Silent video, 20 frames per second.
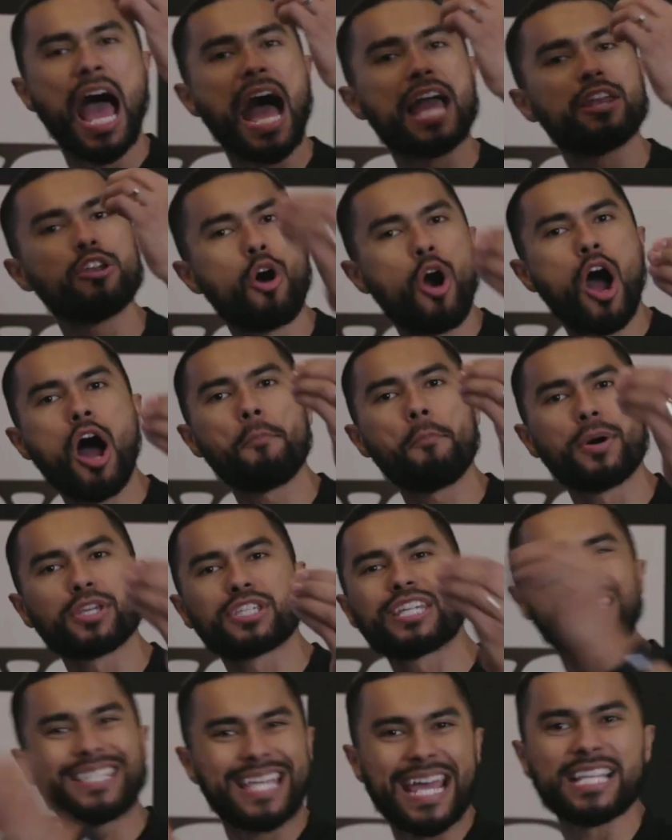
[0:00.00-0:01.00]
I know how
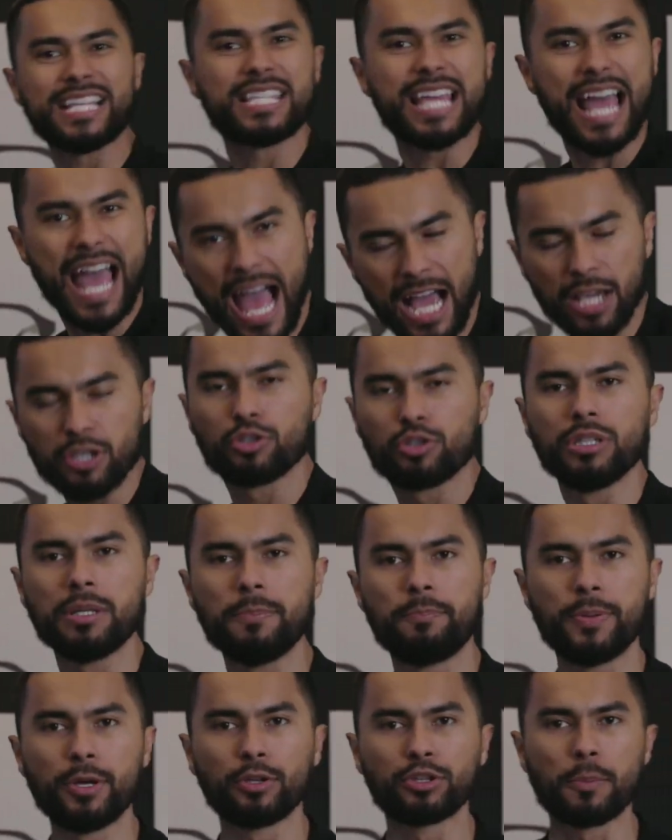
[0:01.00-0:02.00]
much it takes to actually
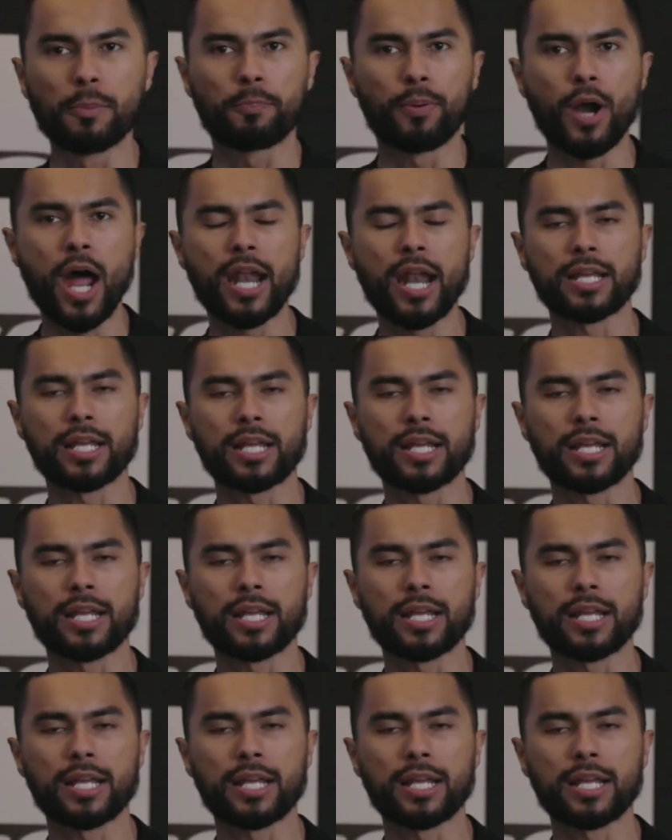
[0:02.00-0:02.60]
build the product.